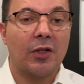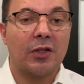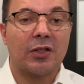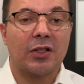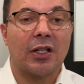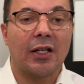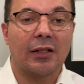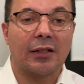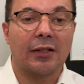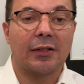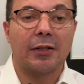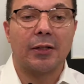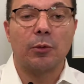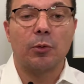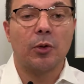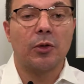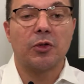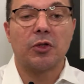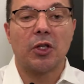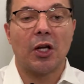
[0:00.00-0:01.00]
the seller, you
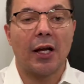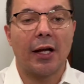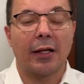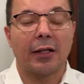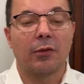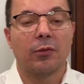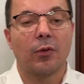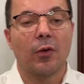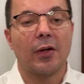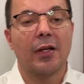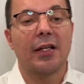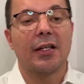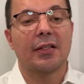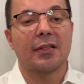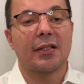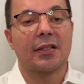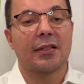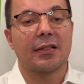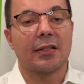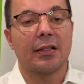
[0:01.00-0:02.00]
would check, for
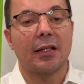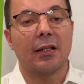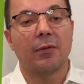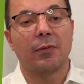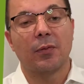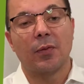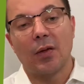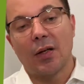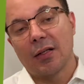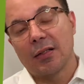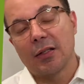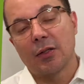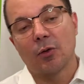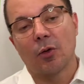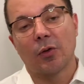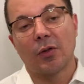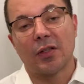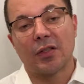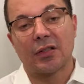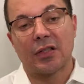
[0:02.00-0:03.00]
instance, if
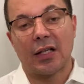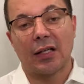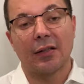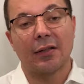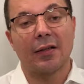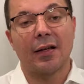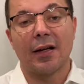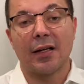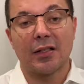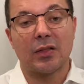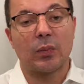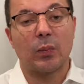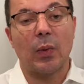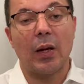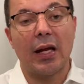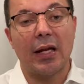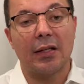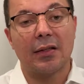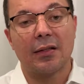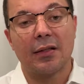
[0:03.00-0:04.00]
the seller has
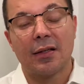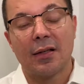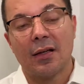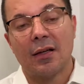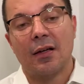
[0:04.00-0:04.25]
paid